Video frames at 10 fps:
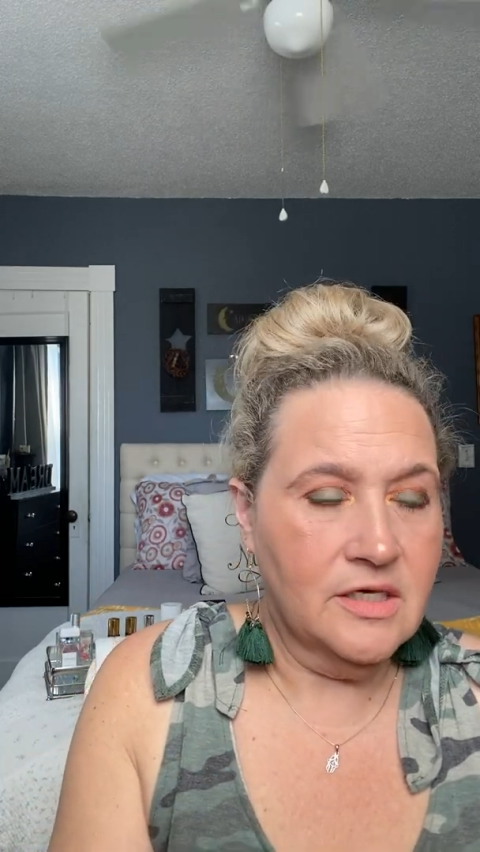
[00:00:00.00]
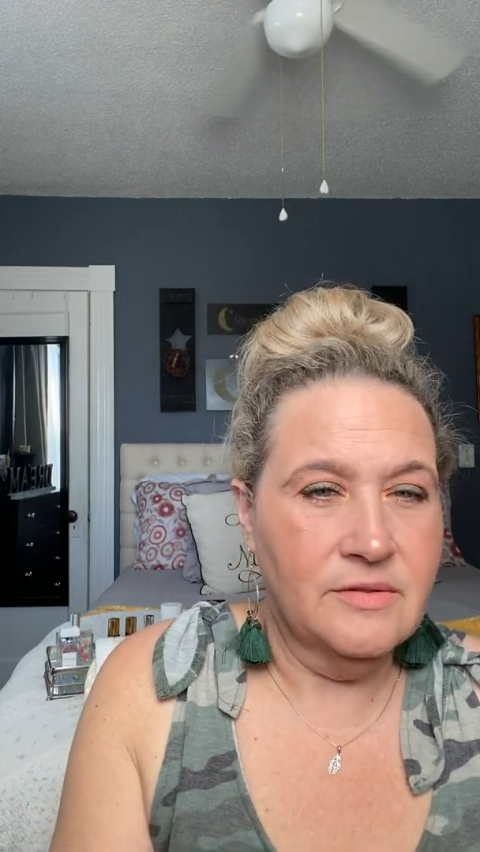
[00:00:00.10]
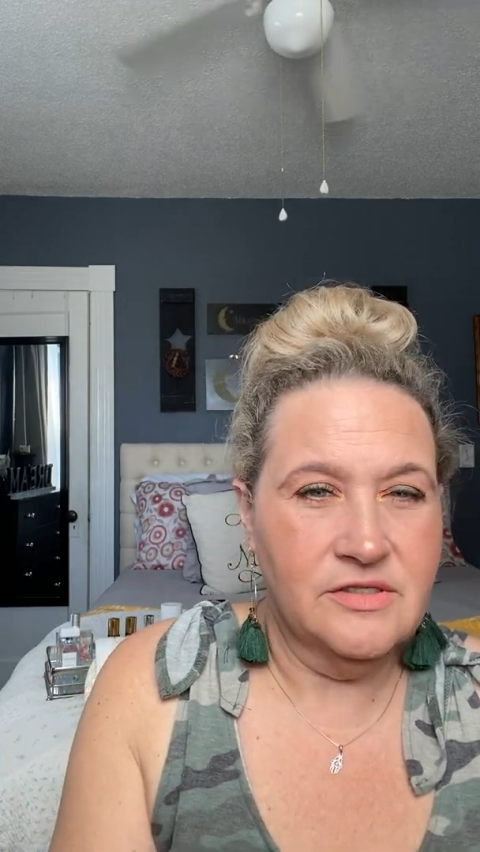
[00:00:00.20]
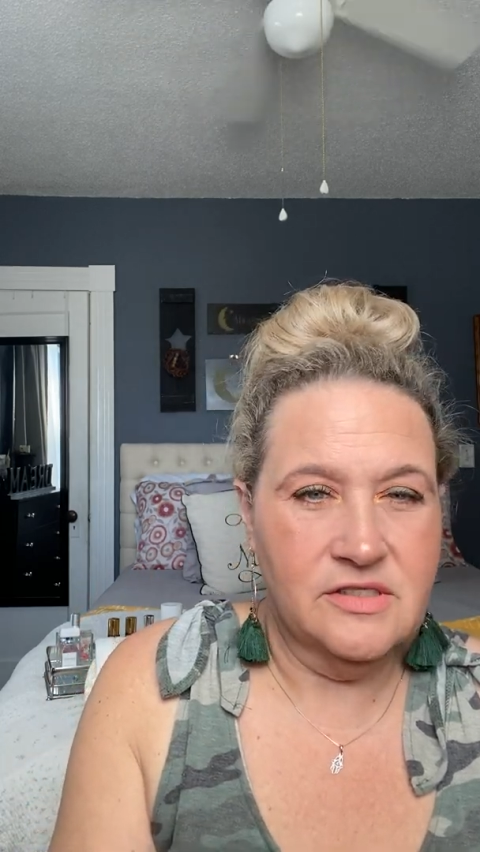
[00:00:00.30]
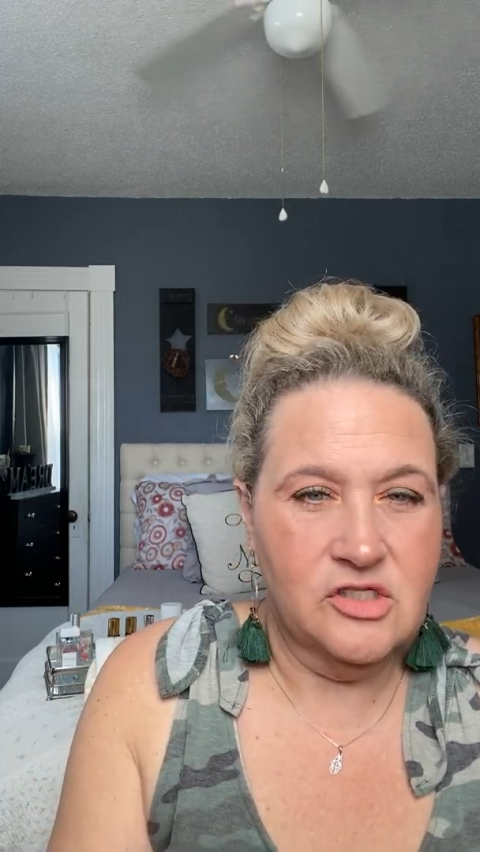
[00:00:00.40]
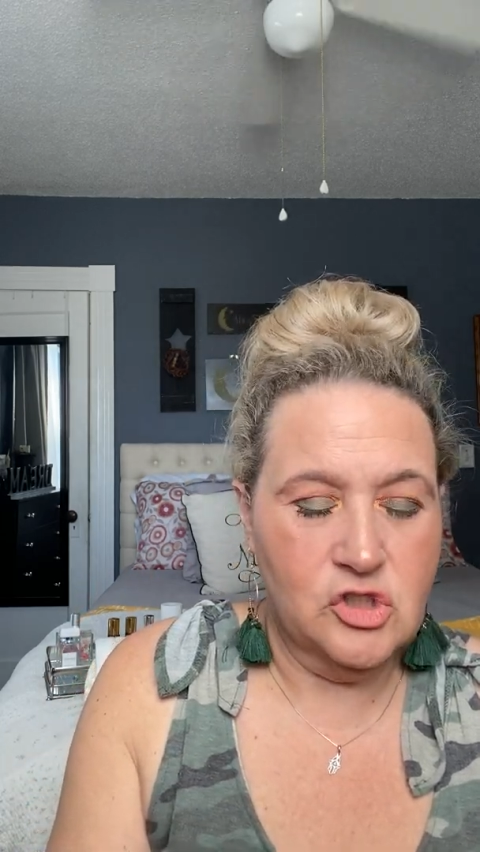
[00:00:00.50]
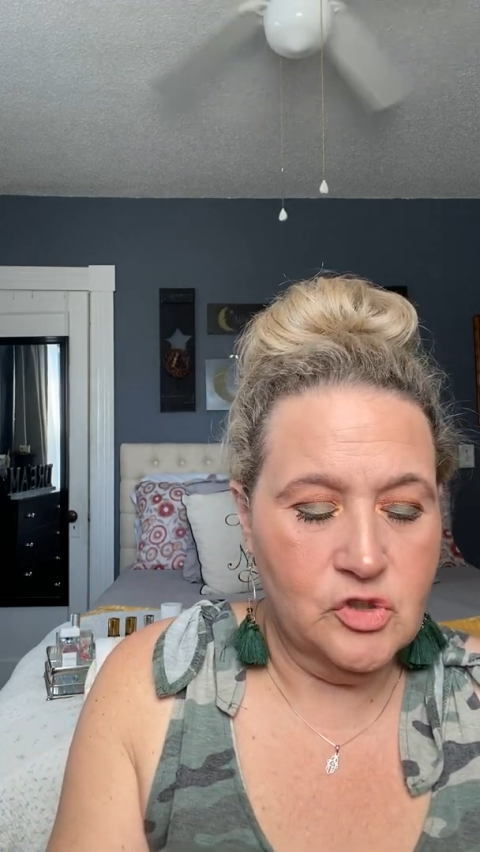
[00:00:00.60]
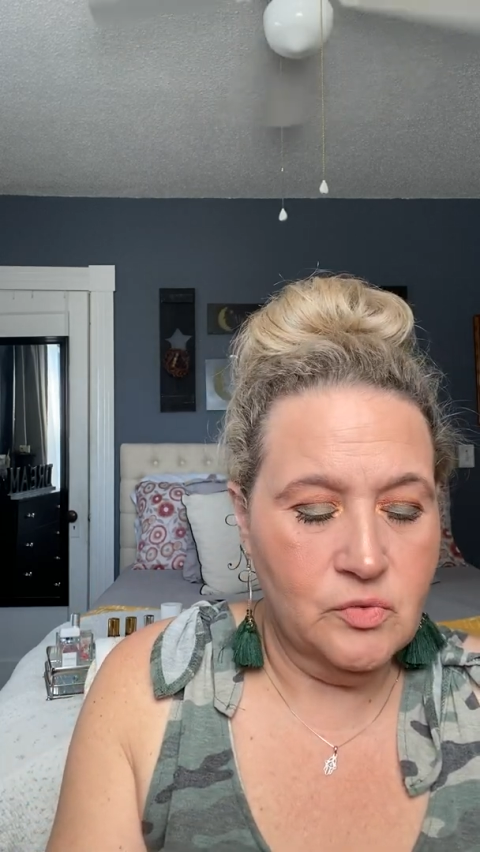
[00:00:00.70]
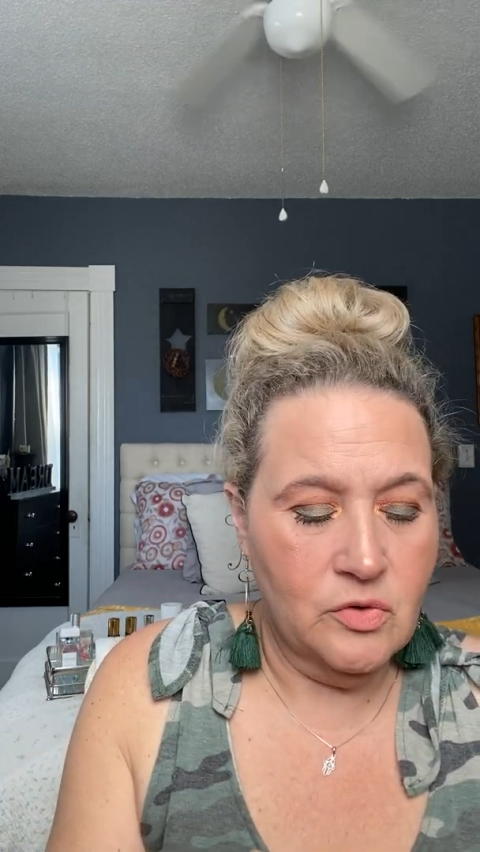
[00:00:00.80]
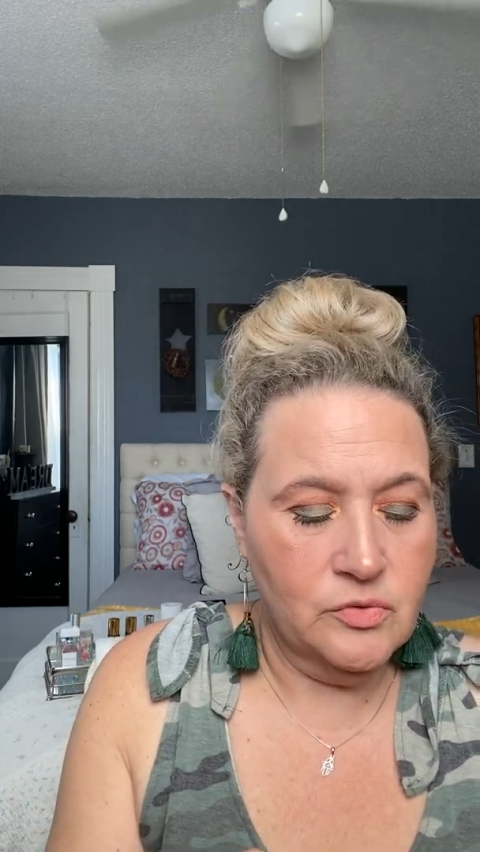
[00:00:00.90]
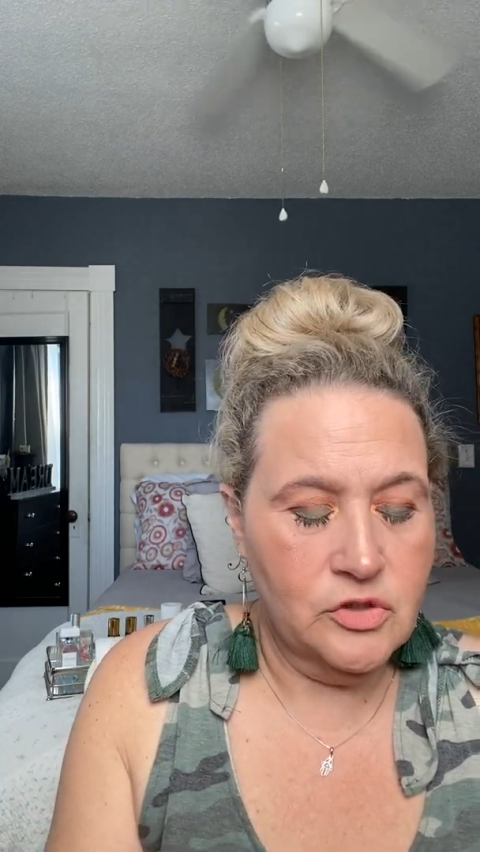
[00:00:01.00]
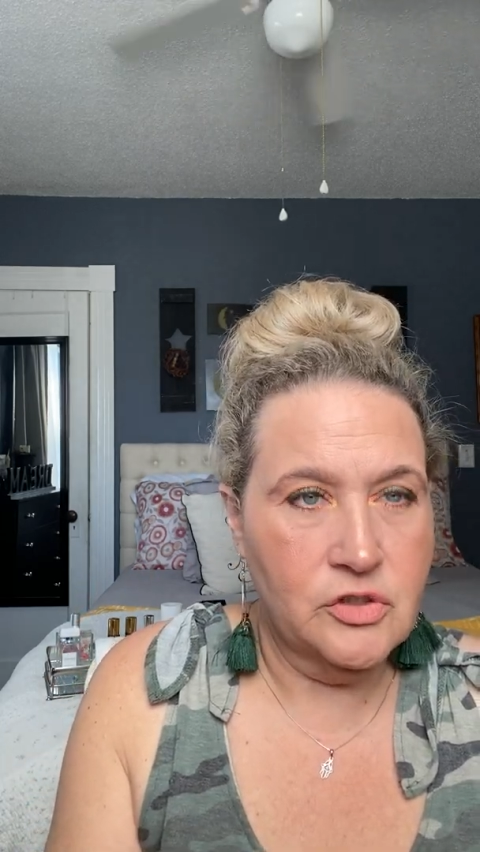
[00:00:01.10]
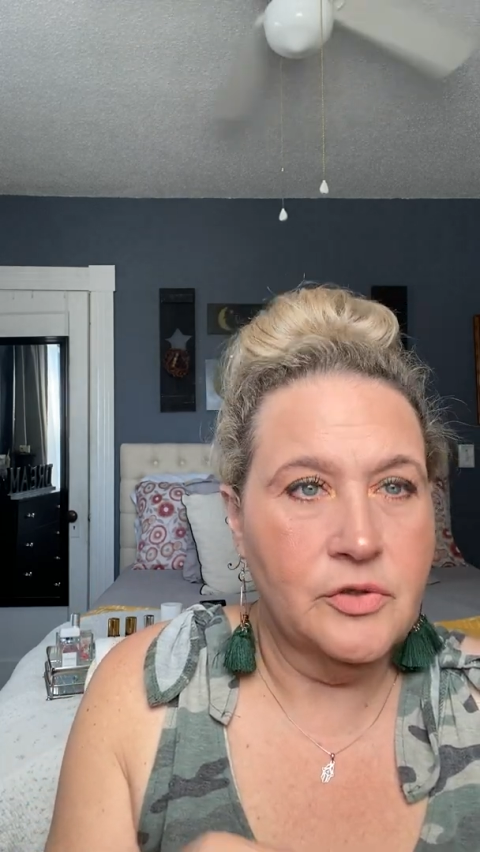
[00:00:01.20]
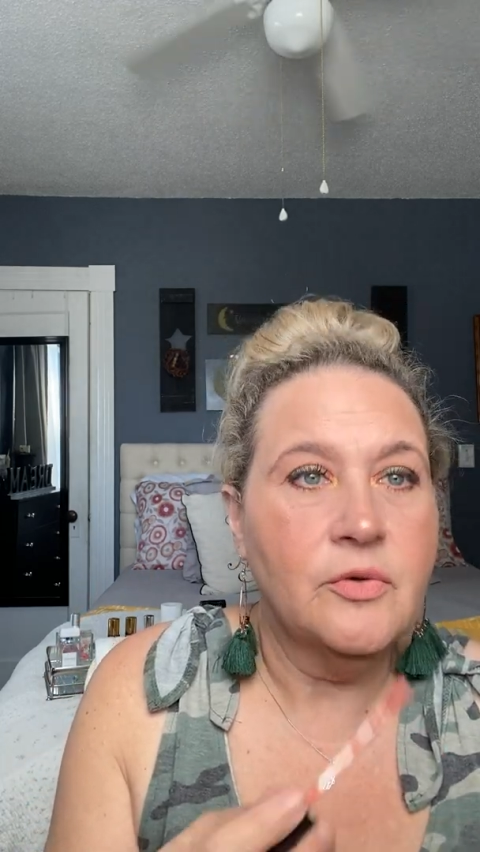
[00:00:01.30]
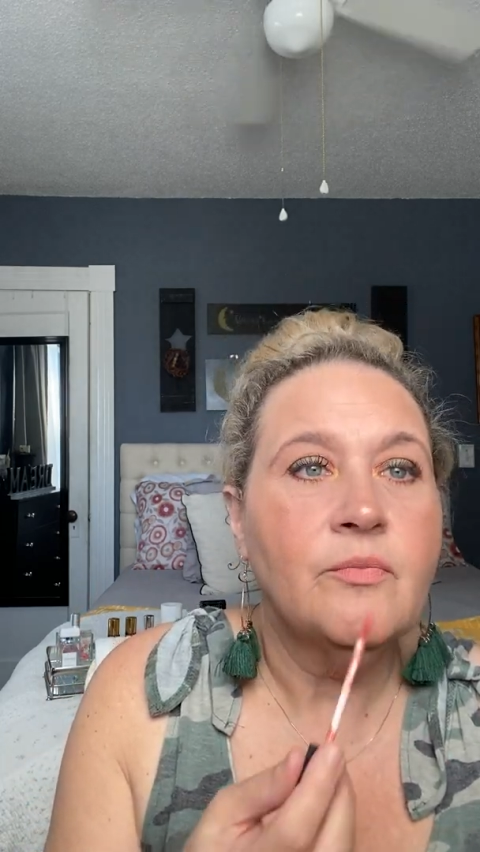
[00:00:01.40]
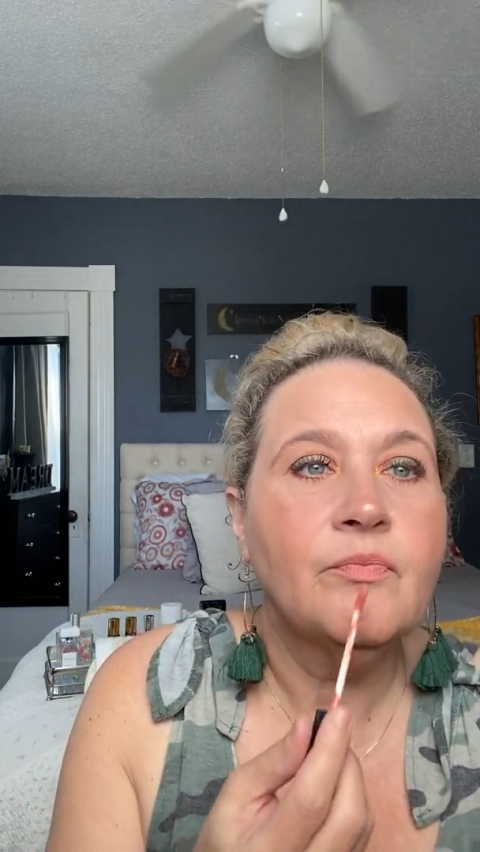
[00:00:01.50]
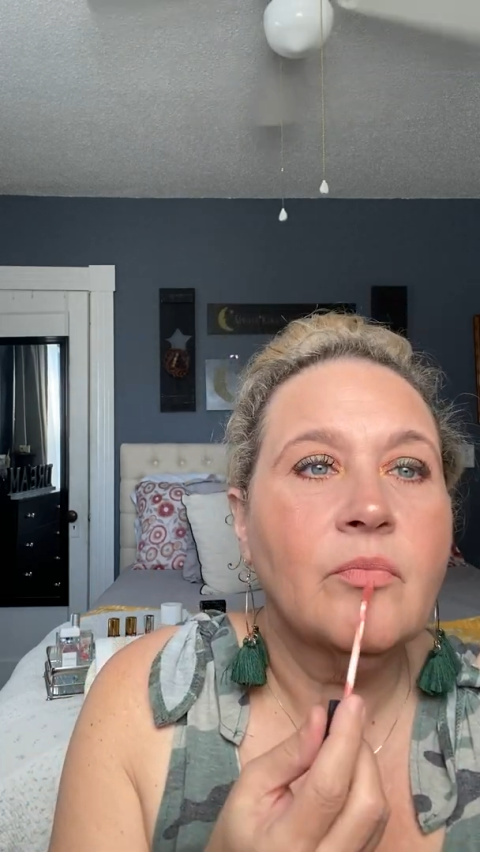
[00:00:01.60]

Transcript: and this is 202.